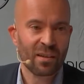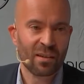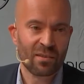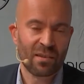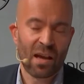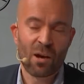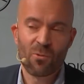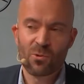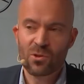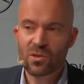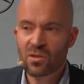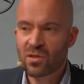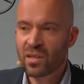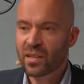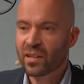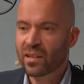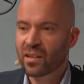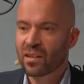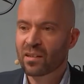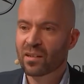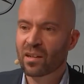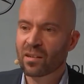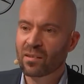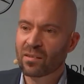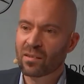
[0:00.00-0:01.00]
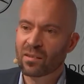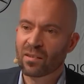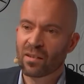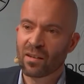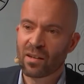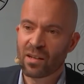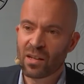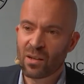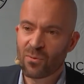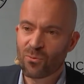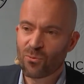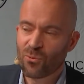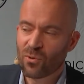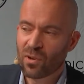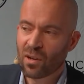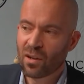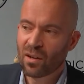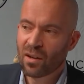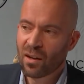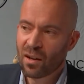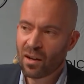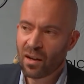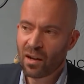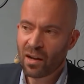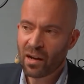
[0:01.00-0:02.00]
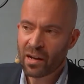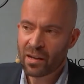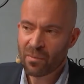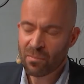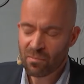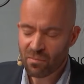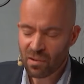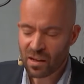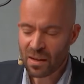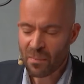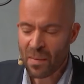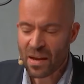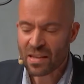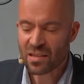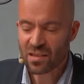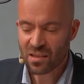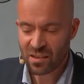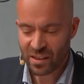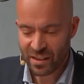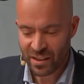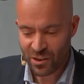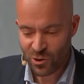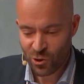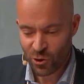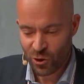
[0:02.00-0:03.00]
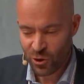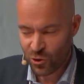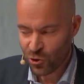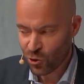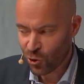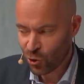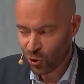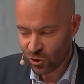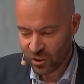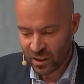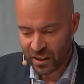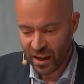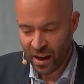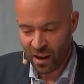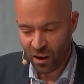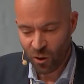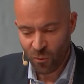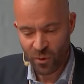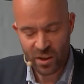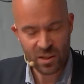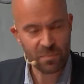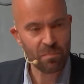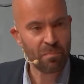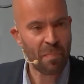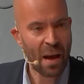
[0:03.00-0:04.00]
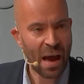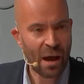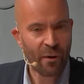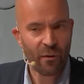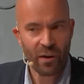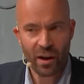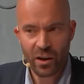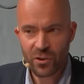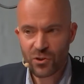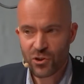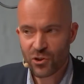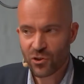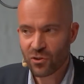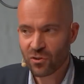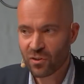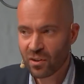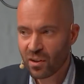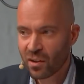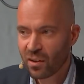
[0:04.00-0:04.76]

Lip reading: Because I was thinking that if I immensely enjoyed Scott Galloway's Barrage,